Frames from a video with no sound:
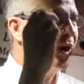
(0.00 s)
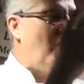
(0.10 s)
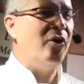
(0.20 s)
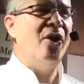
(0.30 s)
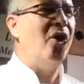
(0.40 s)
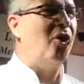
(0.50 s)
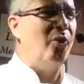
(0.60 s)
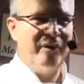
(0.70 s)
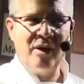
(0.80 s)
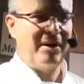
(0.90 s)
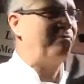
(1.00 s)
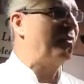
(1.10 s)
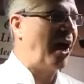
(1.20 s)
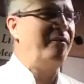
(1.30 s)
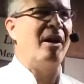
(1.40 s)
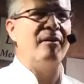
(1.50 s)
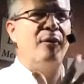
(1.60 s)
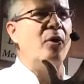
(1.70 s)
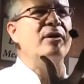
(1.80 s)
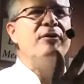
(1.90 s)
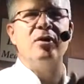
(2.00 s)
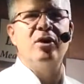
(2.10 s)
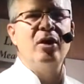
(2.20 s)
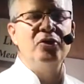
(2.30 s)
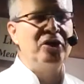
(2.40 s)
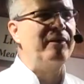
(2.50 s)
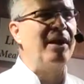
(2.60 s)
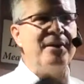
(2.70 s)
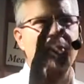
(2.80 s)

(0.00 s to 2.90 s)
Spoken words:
we all know I've got a 40-foot coach. I've got